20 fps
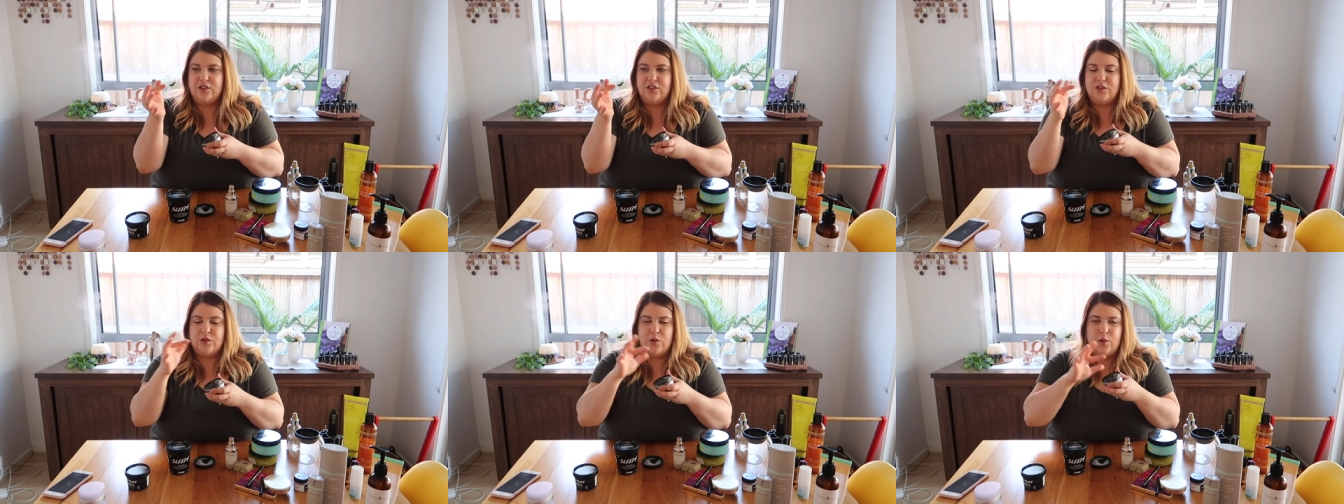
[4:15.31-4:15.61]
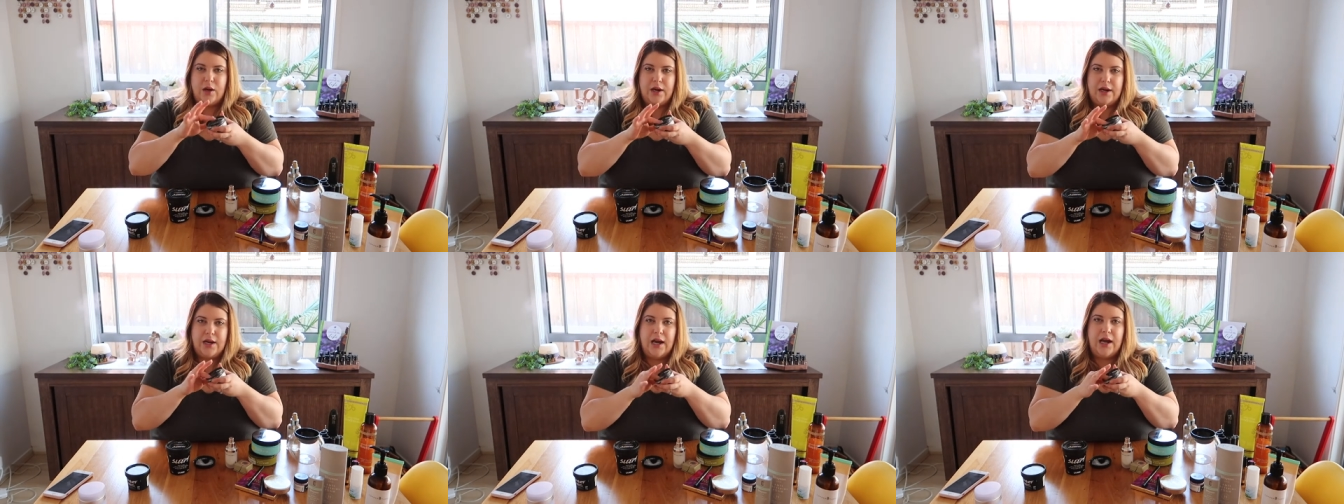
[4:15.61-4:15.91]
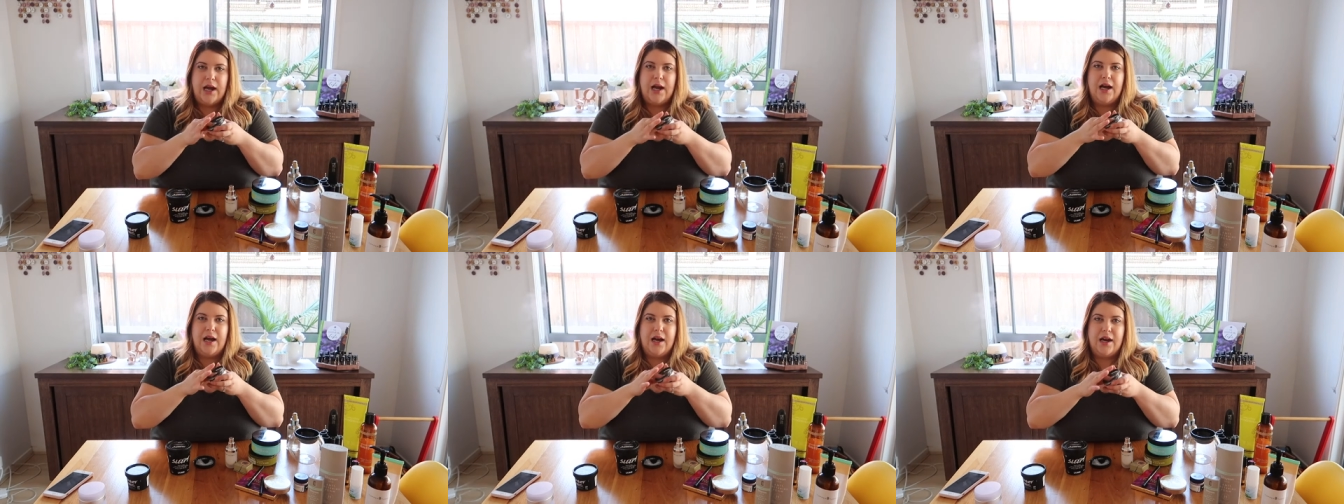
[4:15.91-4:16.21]
It's quite
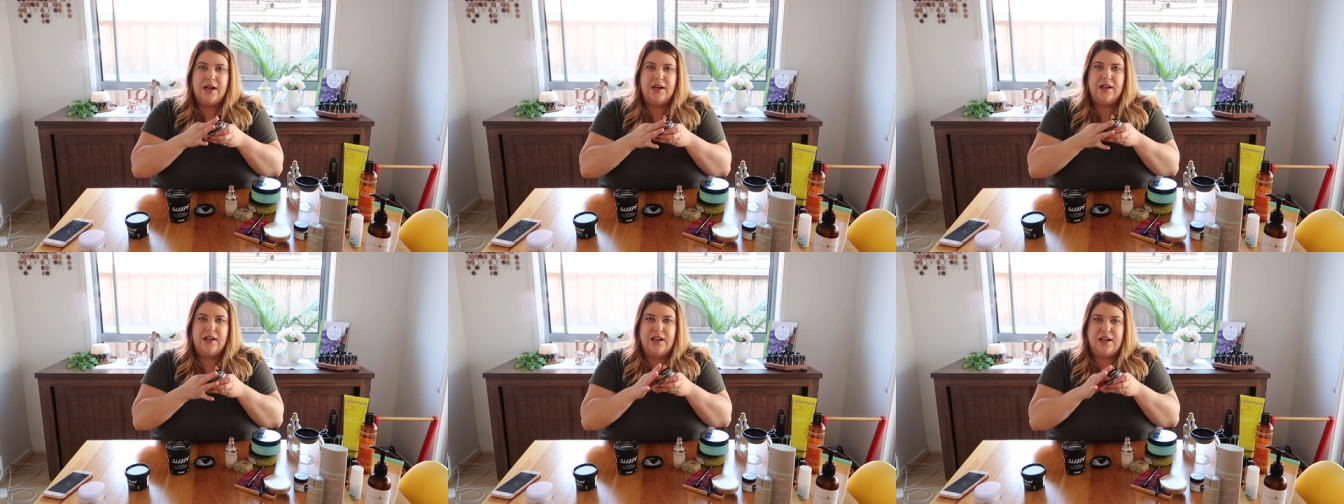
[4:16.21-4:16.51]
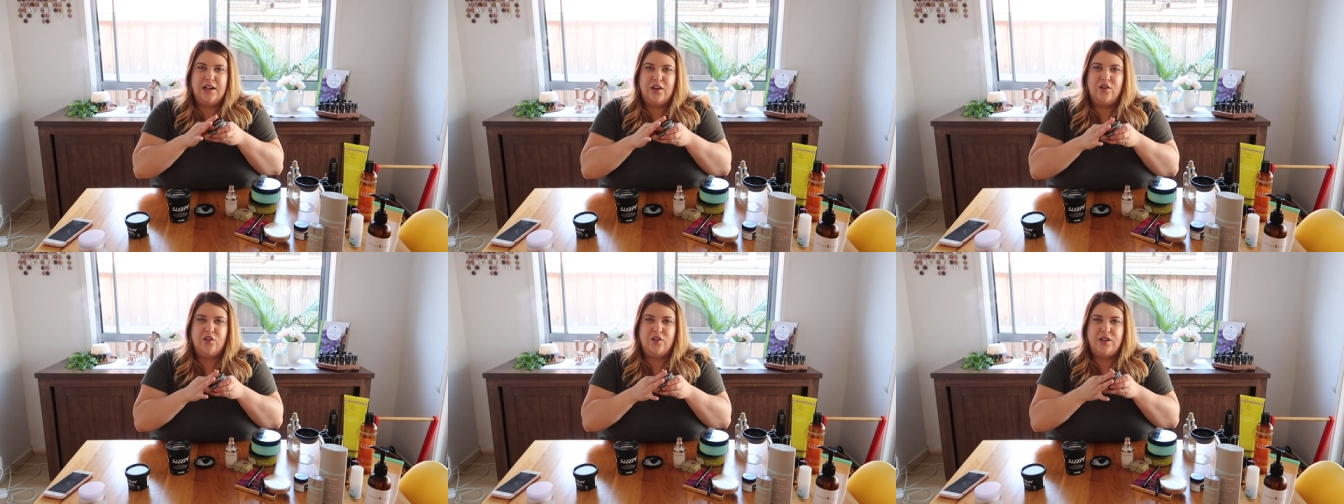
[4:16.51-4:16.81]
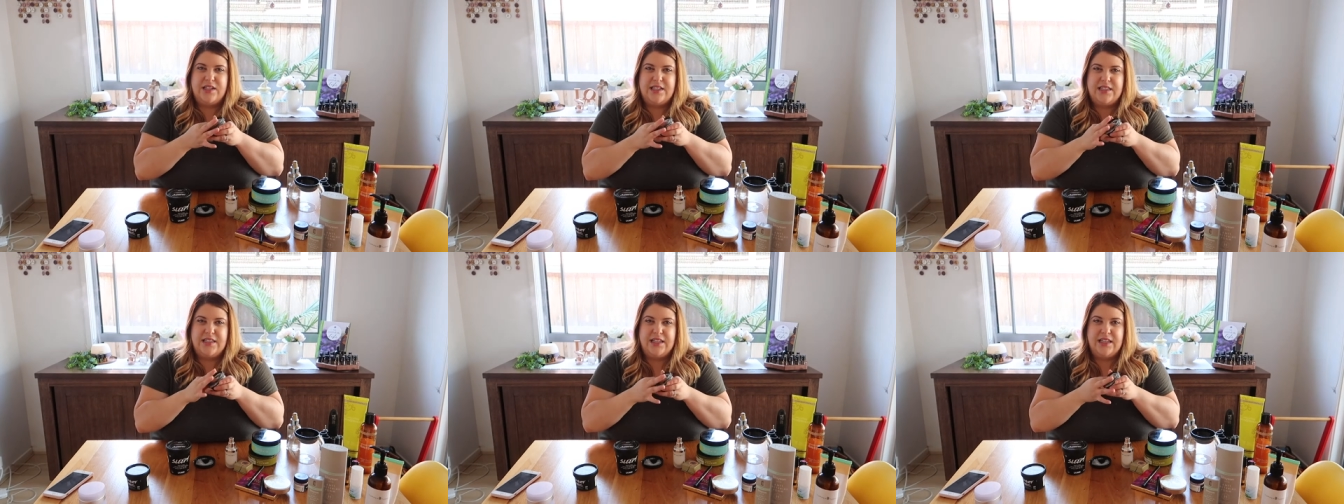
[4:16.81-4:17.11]
hard, like a
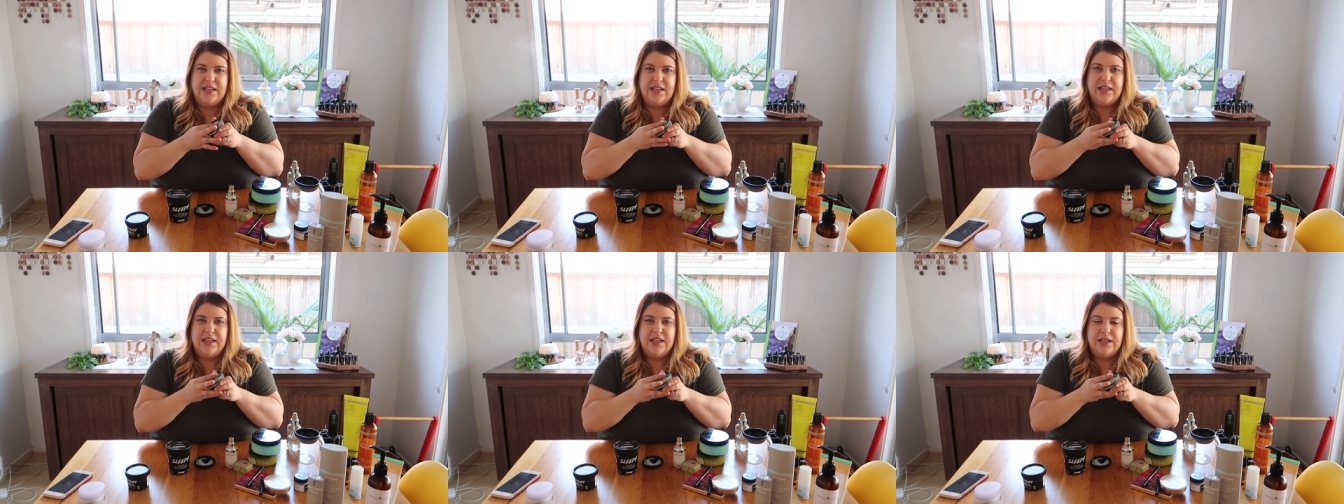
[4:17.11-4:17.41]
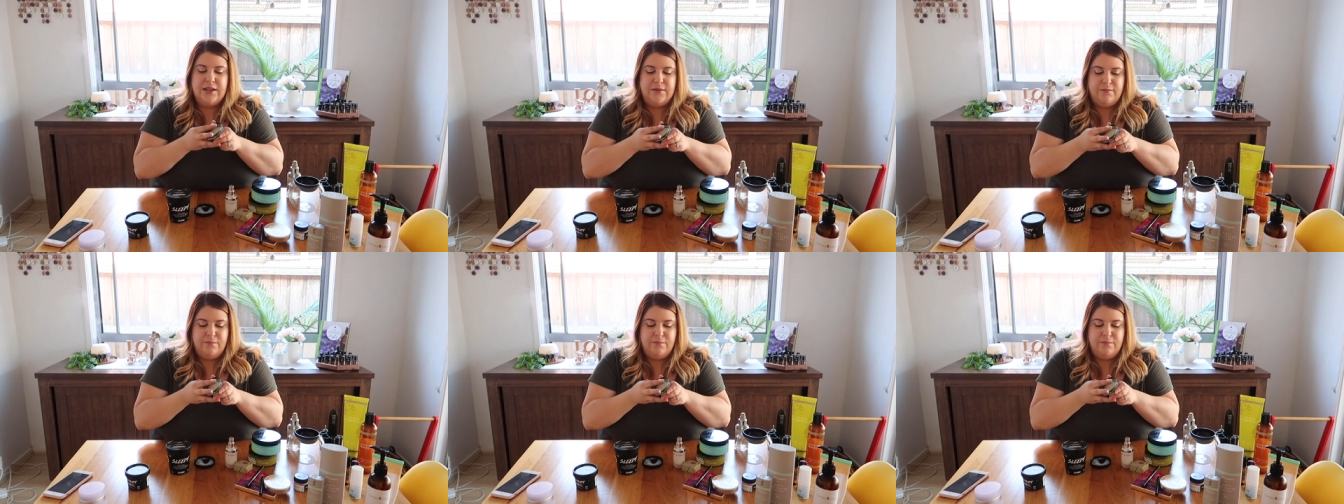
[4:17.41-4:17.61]
greasy.